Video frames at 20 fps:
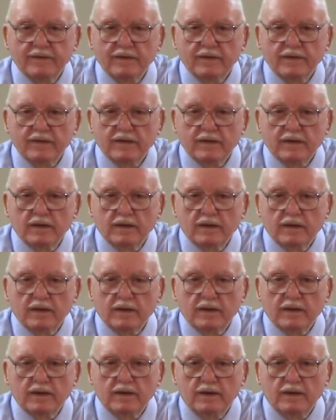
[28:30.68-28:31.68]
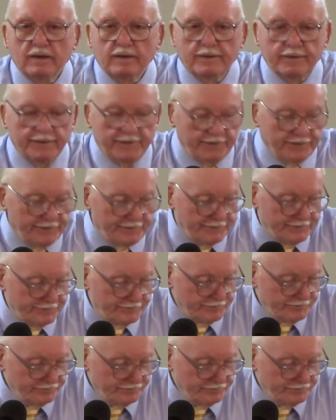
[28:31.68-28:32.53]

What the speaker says: (no one is talking)